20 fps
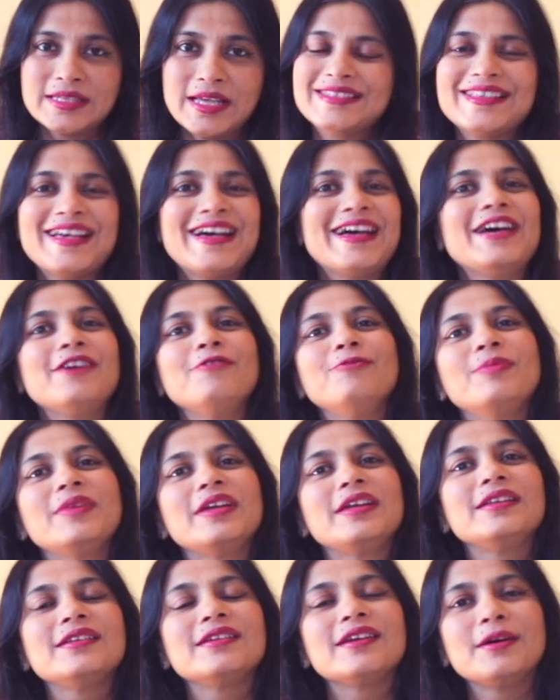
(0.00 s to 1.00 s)
so I have
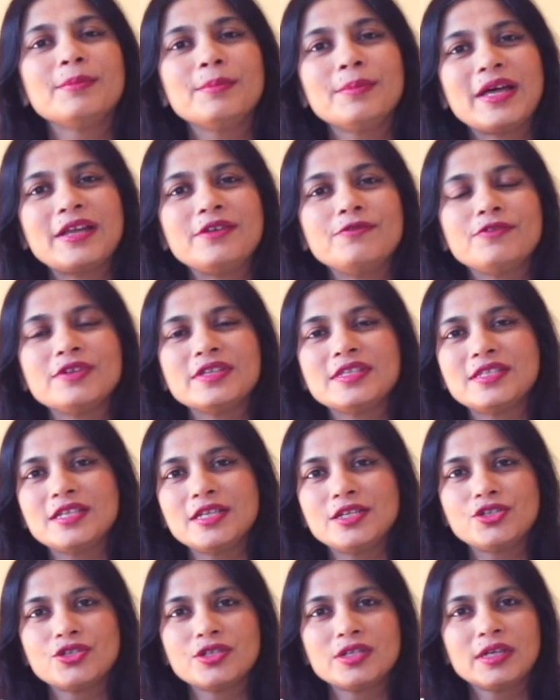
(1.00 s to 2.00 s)
made a
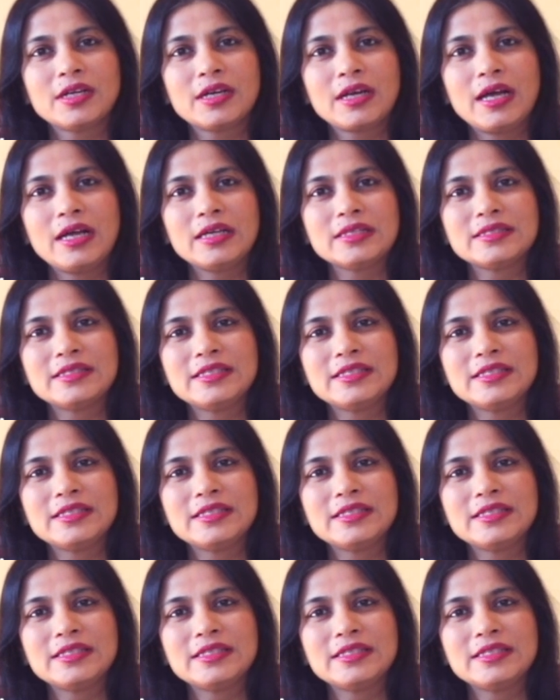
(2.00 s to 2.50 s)
manifestation class.